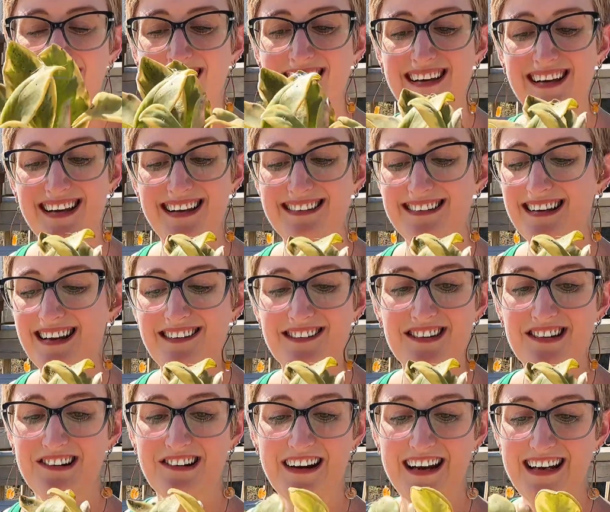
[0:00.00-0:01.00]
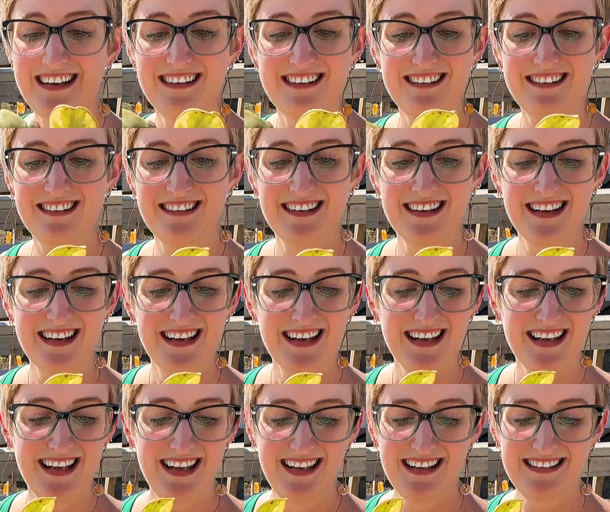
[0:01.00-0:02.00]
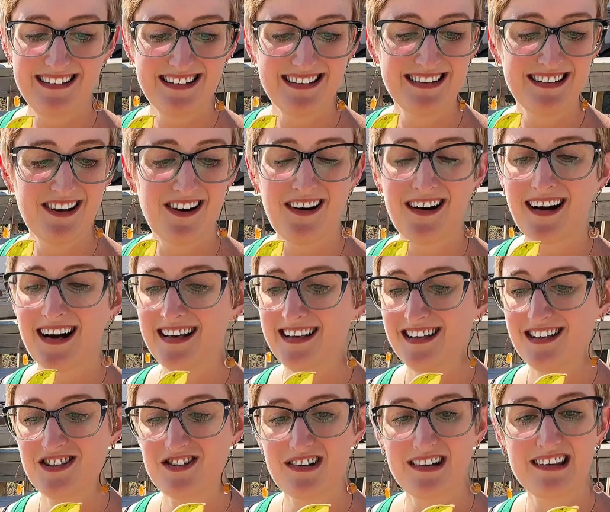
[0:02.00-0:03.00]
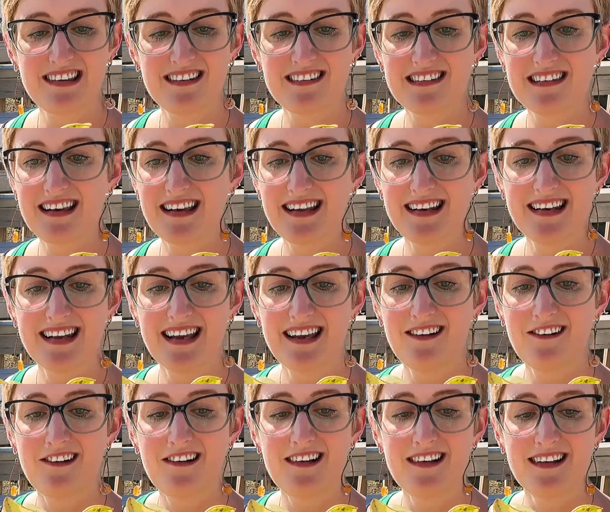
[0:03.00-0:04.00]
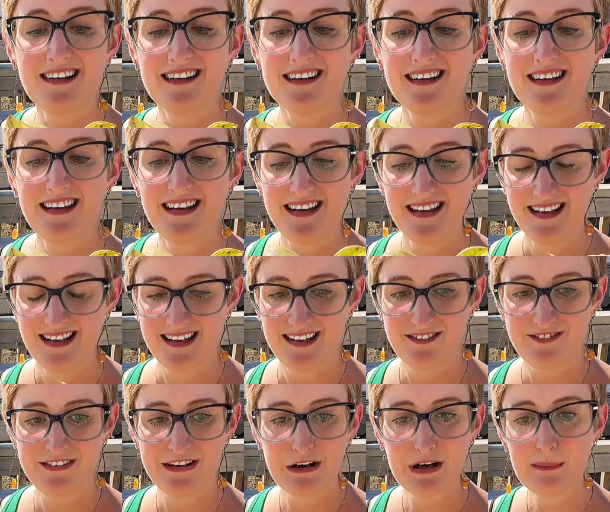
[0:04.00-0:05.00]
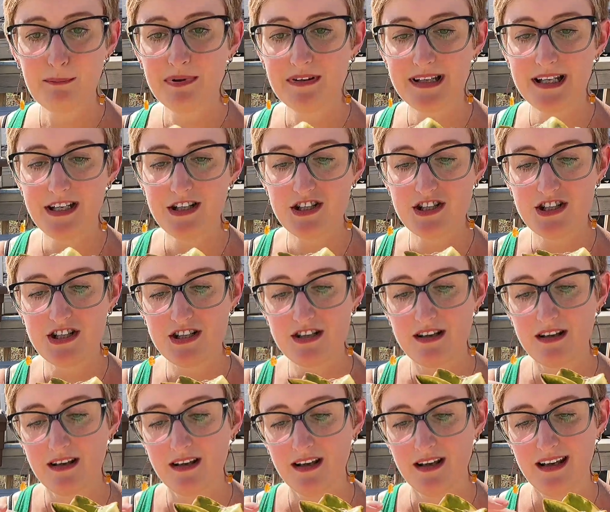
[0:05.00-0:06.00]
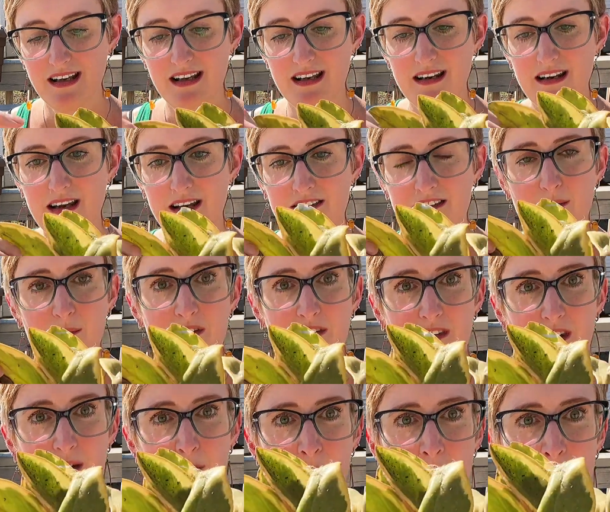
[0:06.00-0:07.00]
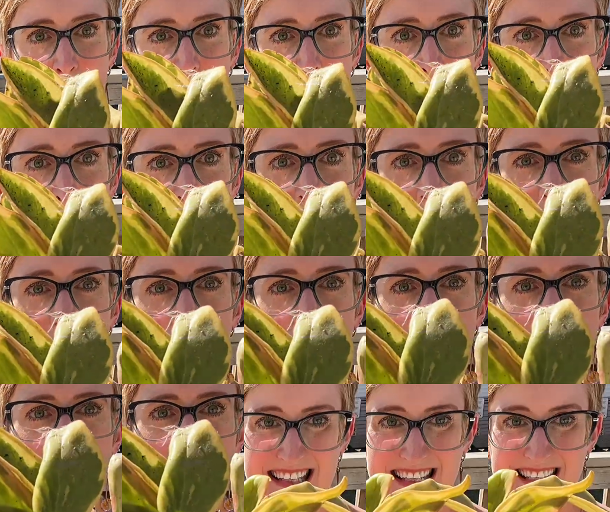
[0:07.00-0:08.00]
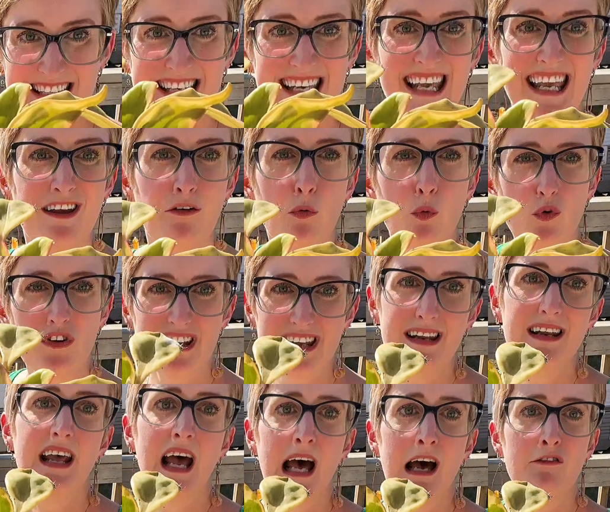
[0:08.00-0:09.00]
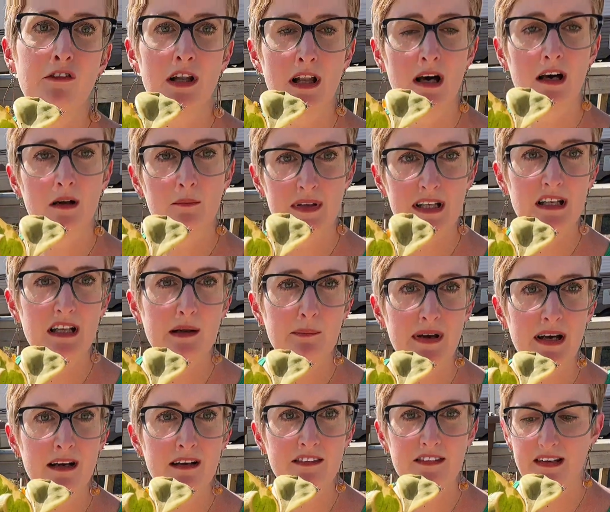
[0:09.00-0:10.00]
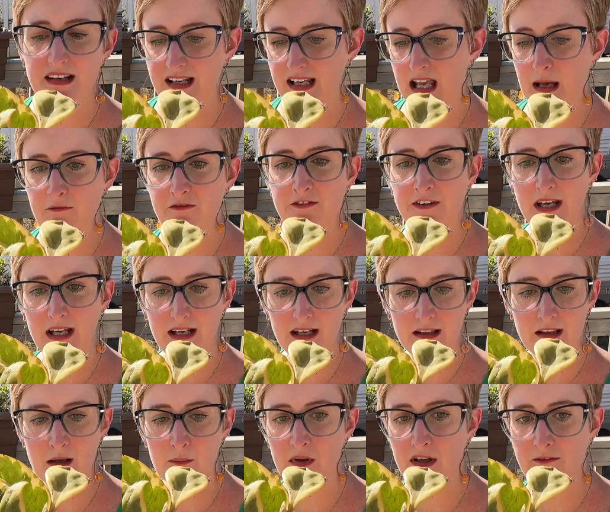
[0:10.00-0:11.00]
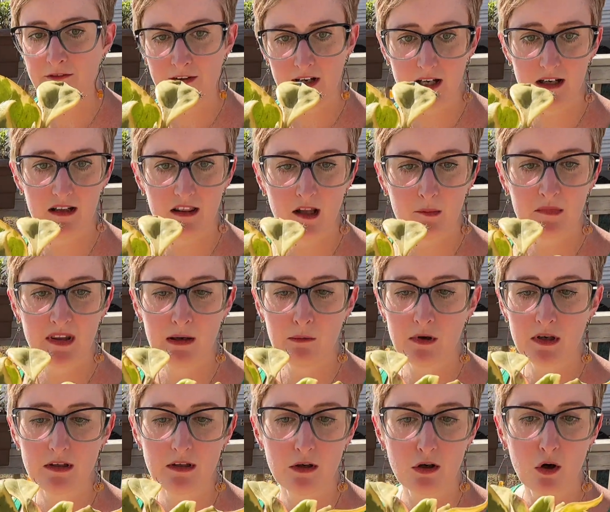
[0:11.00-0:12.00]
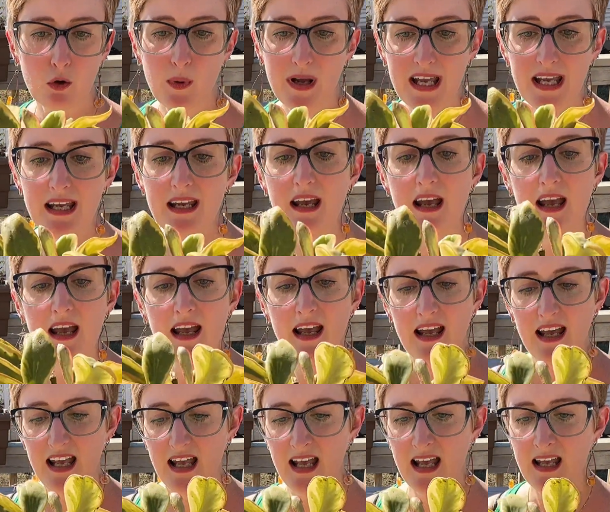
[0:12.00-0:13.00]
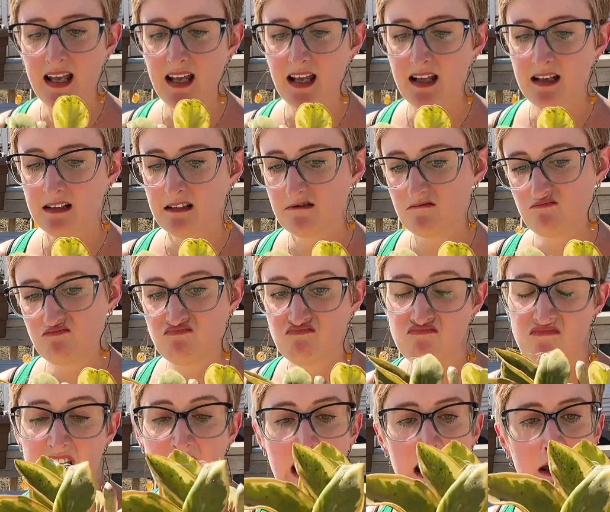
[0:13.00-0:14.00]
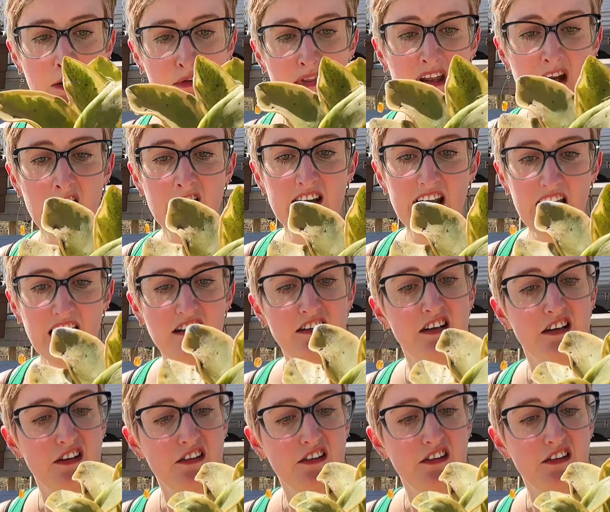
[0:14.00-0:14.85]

It's not so great. It did not enjoy the sun at all. It's very bleached. It has some sunburn. It did have a lot of mealy bugs, and I kept fighting them and they wouldn't go away. And now they're dead.